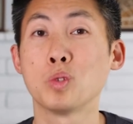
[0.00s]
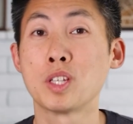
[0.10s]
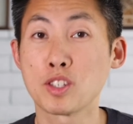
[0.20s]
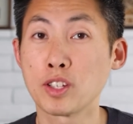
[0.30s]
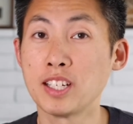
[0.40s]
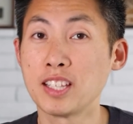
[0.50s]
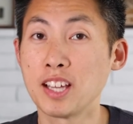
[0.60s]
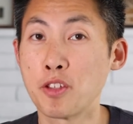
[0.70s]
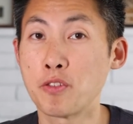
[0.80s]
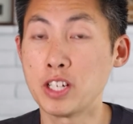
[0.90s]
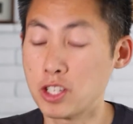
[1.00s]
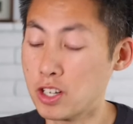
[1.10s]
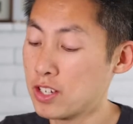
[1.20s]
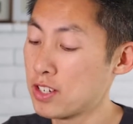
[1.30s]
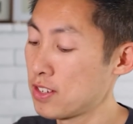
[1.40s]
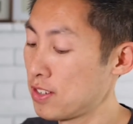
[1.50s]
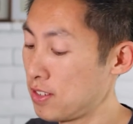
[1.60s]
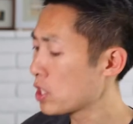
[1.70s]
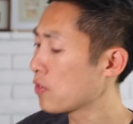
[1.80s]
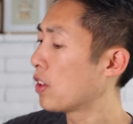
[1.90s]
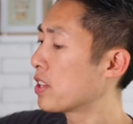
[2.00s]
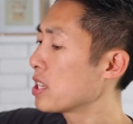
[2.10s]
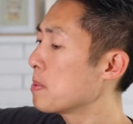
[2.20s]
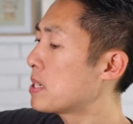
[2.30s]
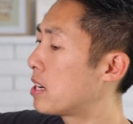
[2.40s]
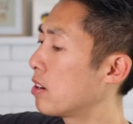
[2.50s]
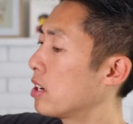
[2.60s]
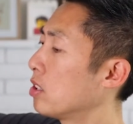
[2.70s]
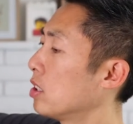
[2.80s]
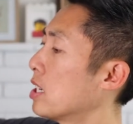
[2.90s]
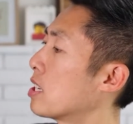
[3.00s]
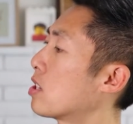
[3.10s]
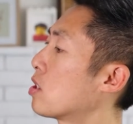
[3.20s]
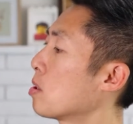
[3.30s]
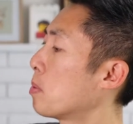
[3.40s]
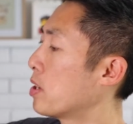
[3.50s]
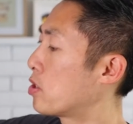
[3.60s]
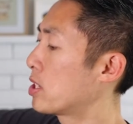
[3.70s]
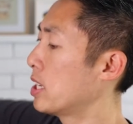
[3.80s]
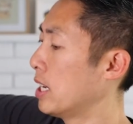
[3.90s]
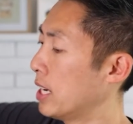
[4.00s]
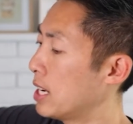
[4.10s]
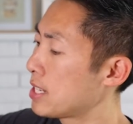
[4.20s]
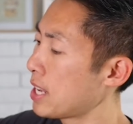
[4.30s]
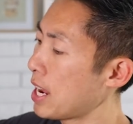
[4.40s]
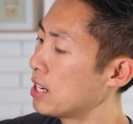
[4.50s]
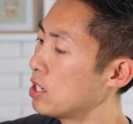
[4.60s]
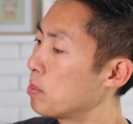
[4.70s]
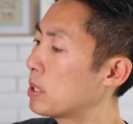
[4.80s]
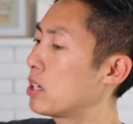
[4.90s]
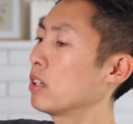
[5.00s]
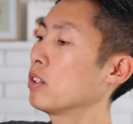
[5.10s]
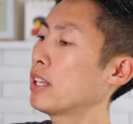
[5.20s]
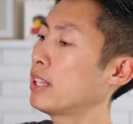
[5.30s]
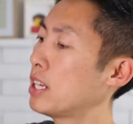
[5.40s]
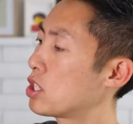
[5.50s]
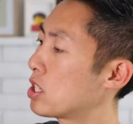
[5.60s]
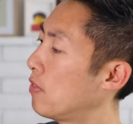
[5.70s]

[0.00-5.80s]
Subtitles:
let's look into the other features. First of all, this material is super interesting. It is a new material that they just